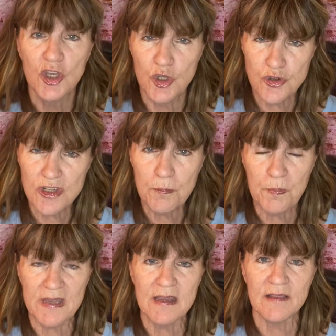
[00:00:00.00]
You should
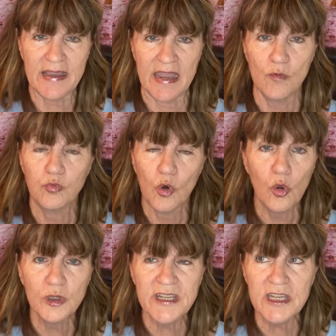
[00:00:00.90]
be like a
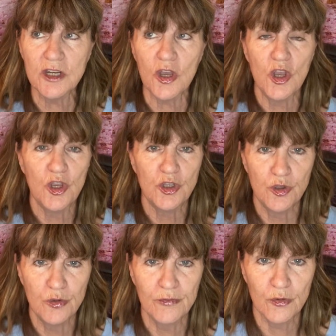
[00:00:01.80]
rolling
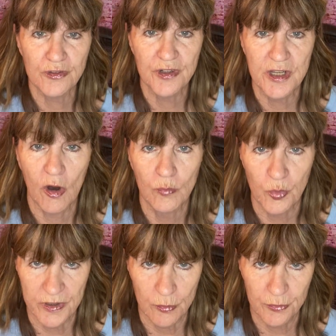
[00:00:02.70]
university on
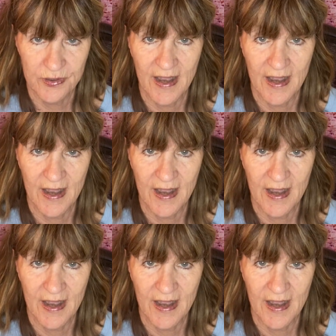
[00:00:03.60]
wheels.